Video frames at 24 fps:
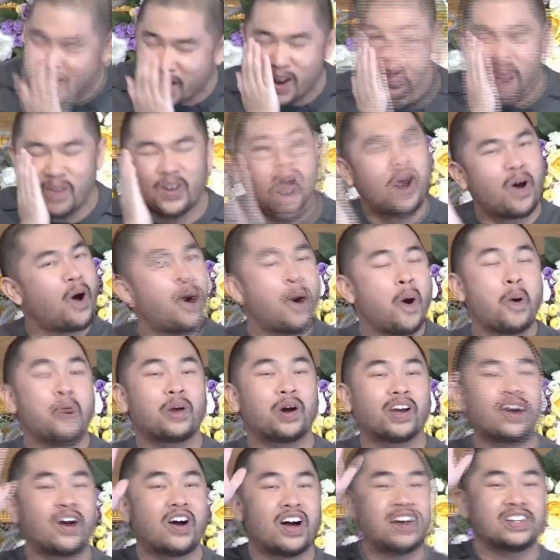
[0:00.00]
I'm like, oh my
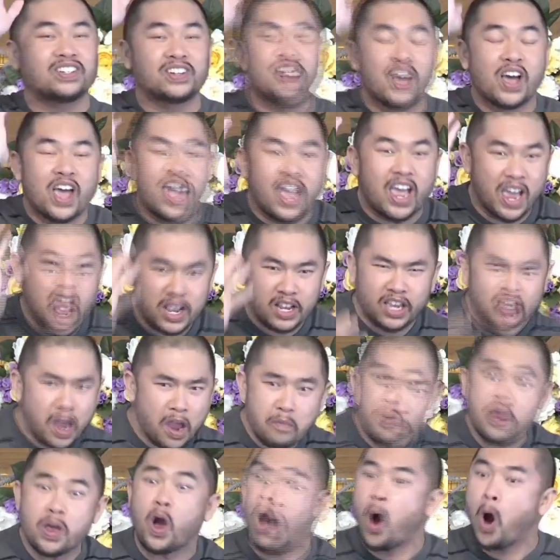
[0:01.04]
gosh, it gave
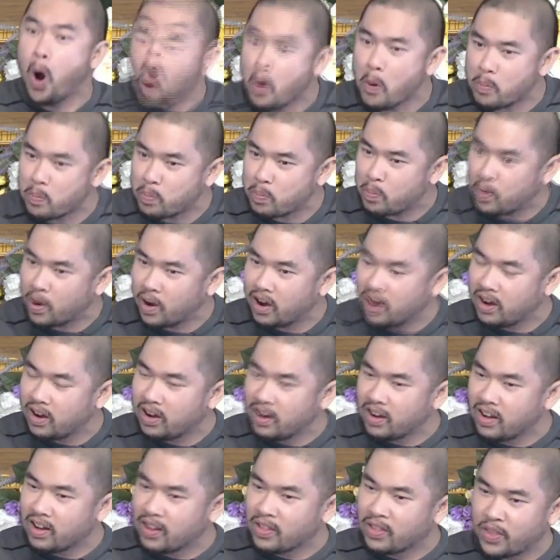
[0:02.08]
me hope
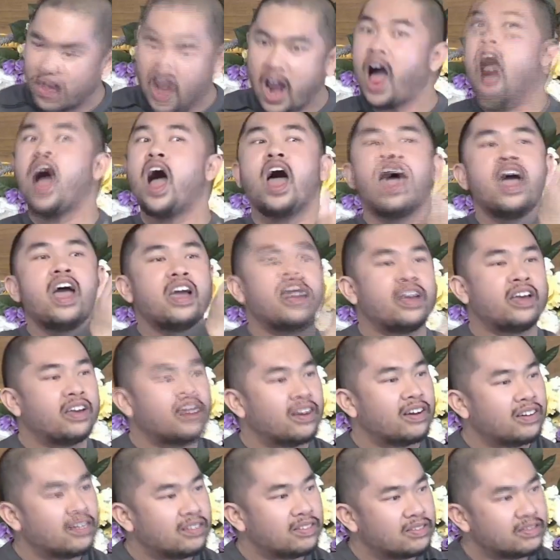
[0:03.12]
that I
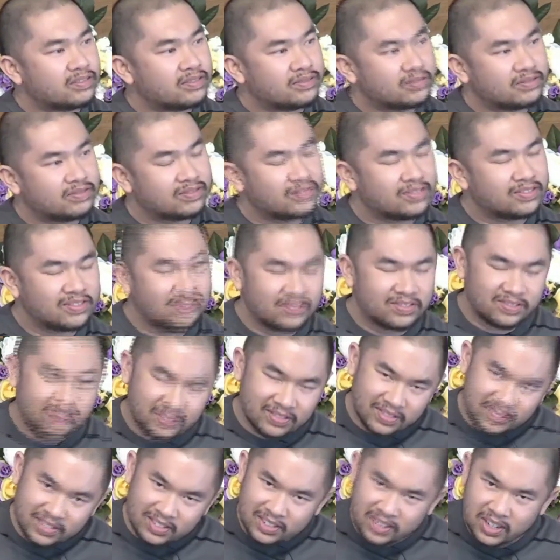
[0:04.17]

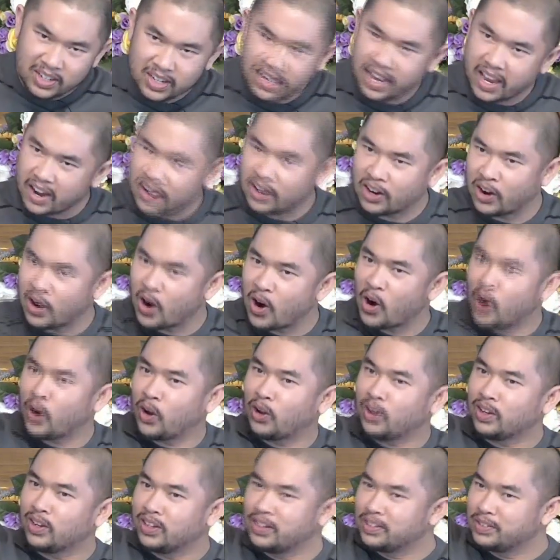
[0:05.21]
could get a
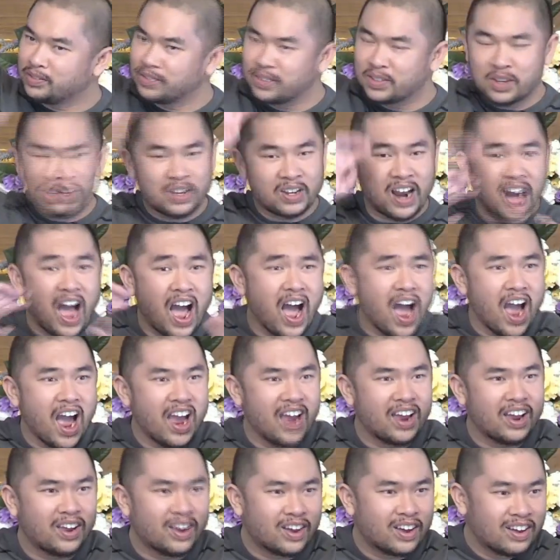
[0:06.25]
girl, that
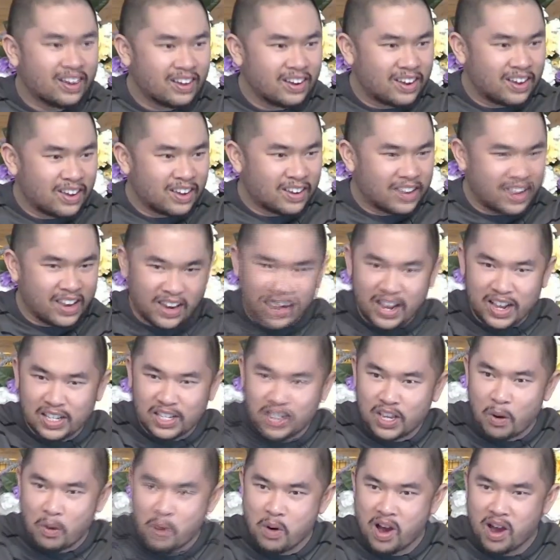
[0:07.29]
I can get
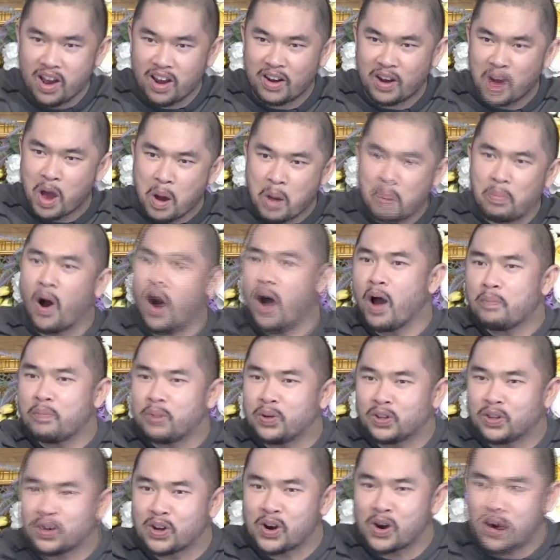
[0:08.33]
someone
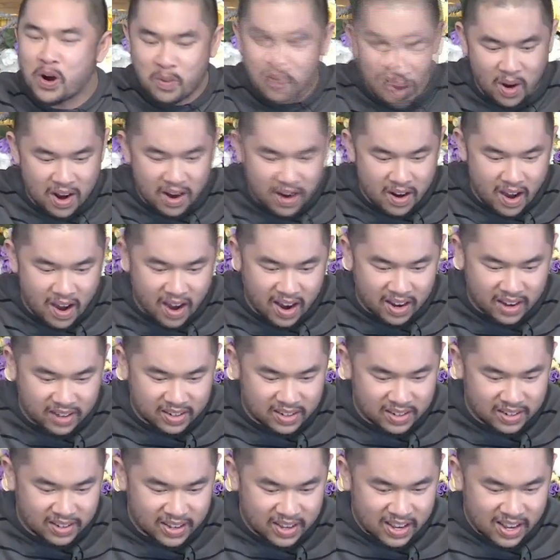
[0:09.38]
popular or
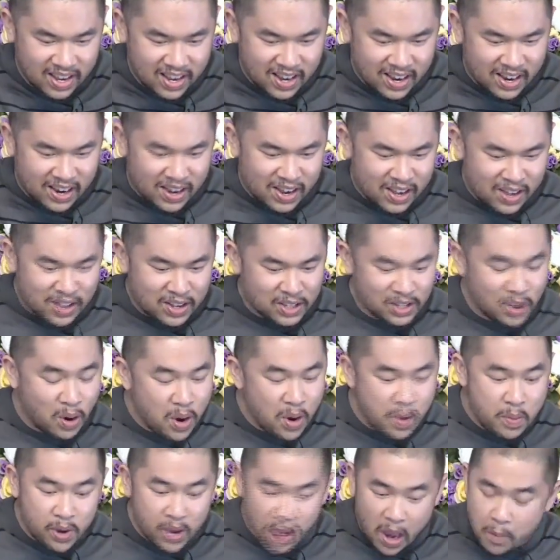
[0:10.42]
whatnot. So
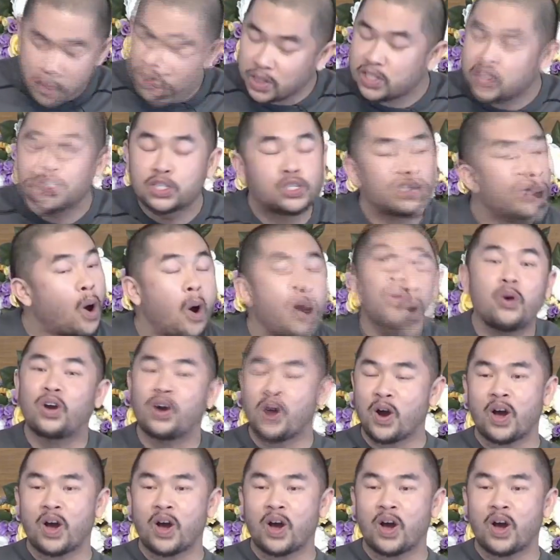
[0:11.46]
it was so good.